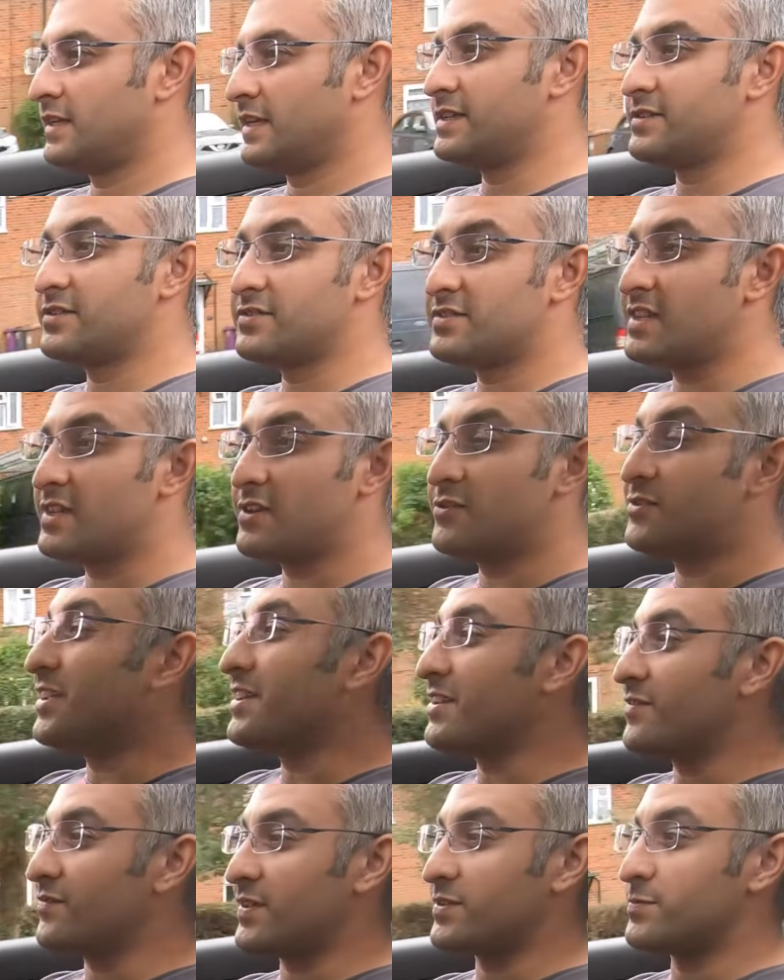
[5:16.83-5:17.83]
You
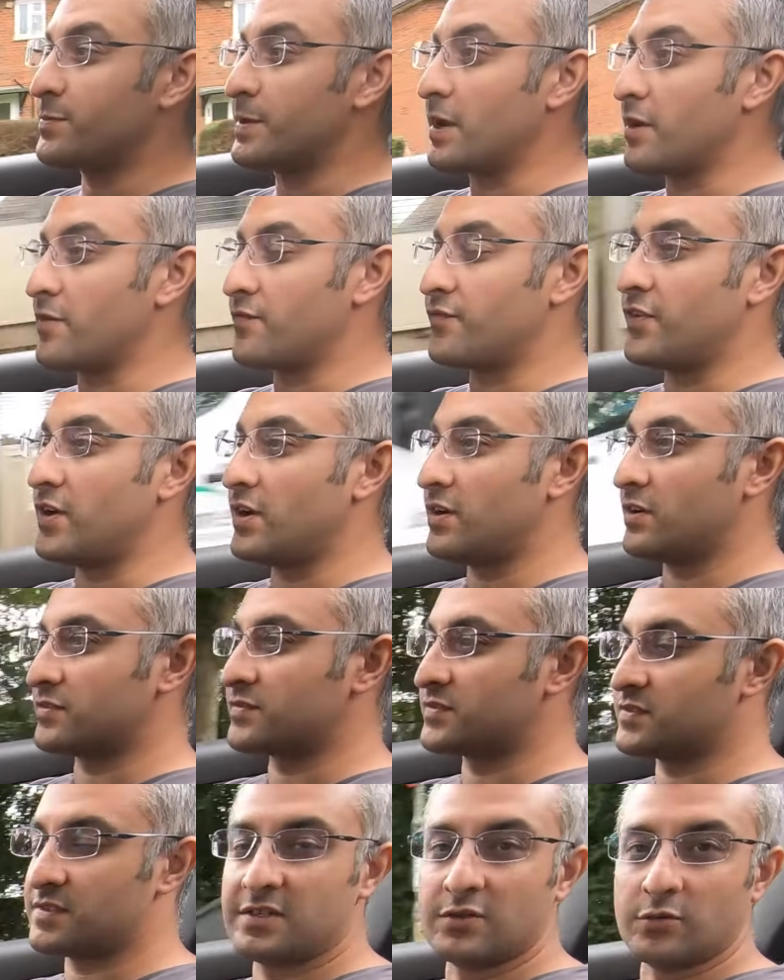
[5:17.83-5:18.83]
don't even have to be going
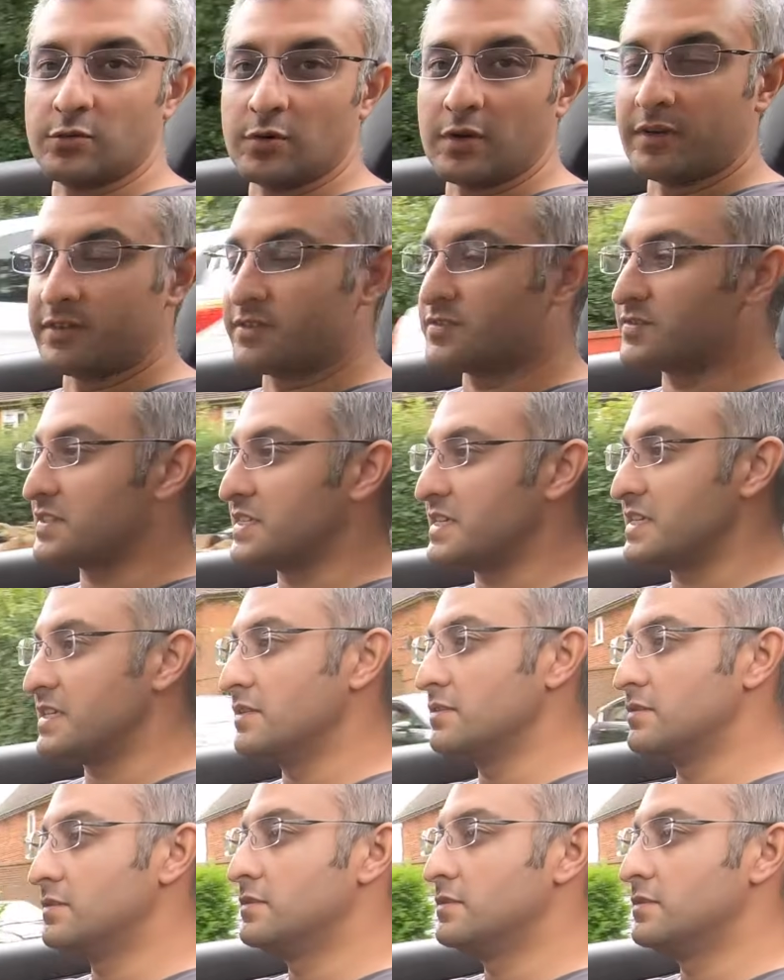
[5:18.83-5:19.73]
fast, in all honesty,